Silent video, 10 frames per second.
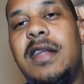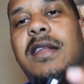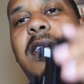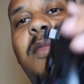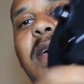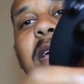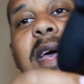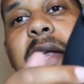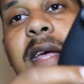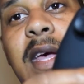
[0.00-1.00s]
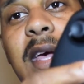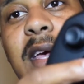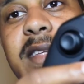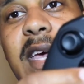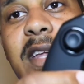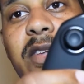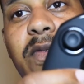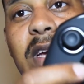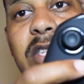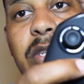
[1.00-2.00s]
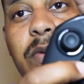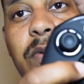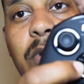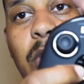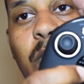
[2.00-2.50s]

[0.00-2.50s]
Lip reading: The D-pad is 8 directional,